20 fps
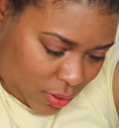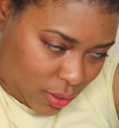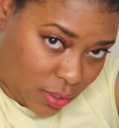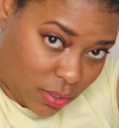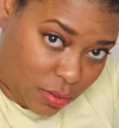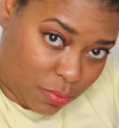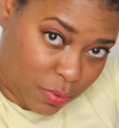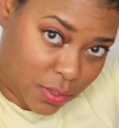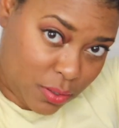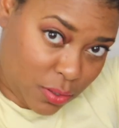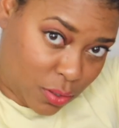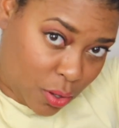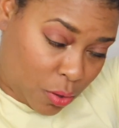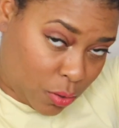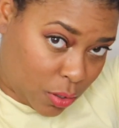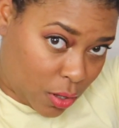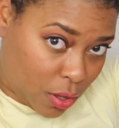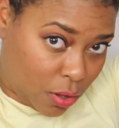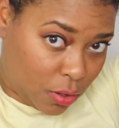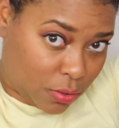It's been
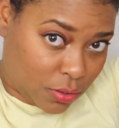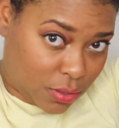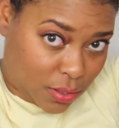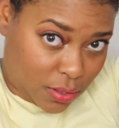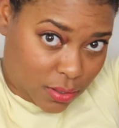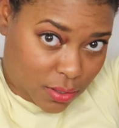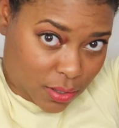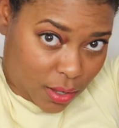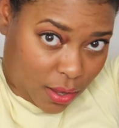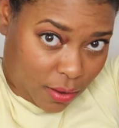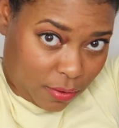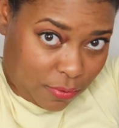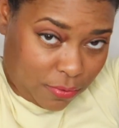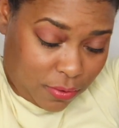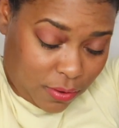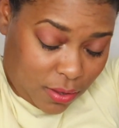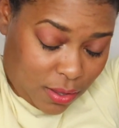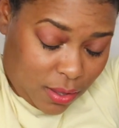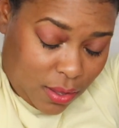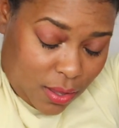so long since I've
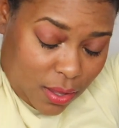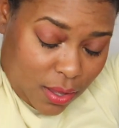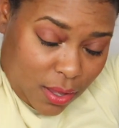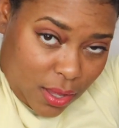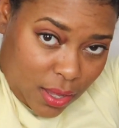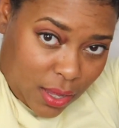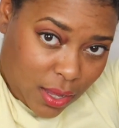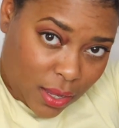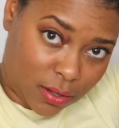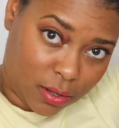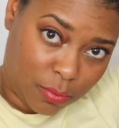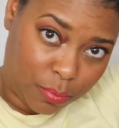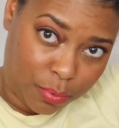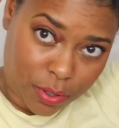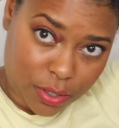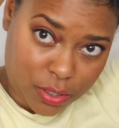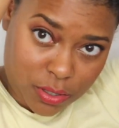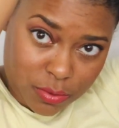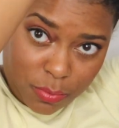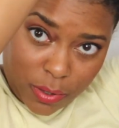had to
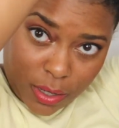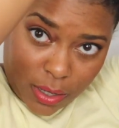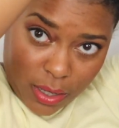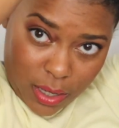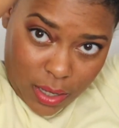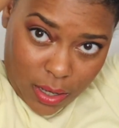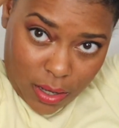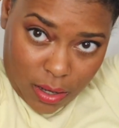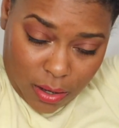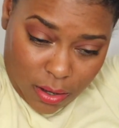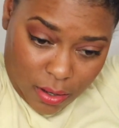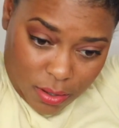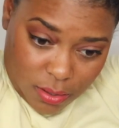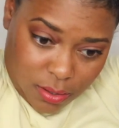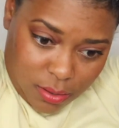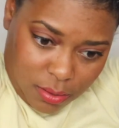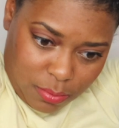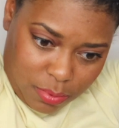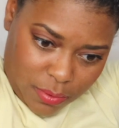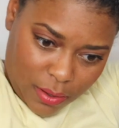brush my hair
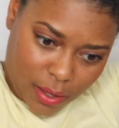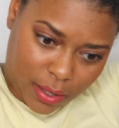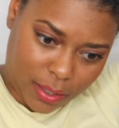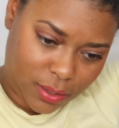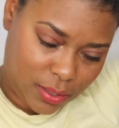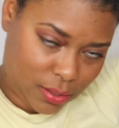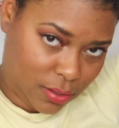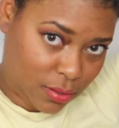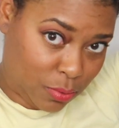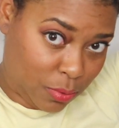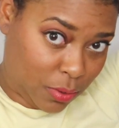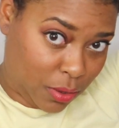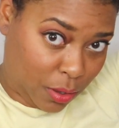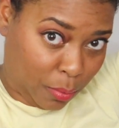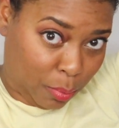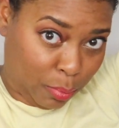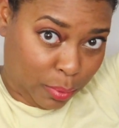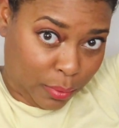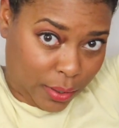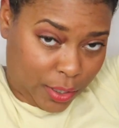up like this with
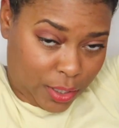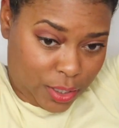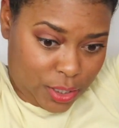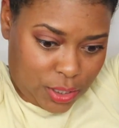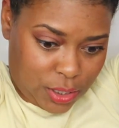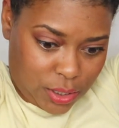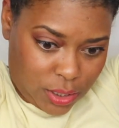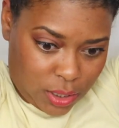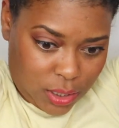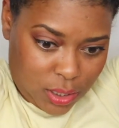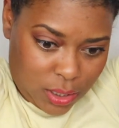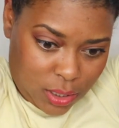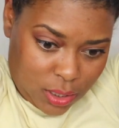a brush.